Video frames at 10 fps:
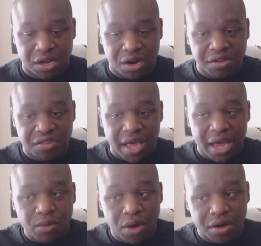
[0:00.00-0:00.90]
get on the
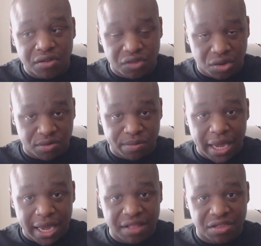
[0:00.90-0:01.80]
sidewalk, still with
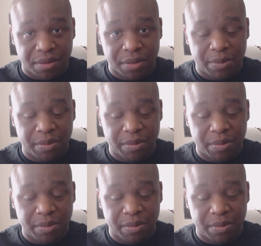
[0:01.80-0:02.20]
my hands up.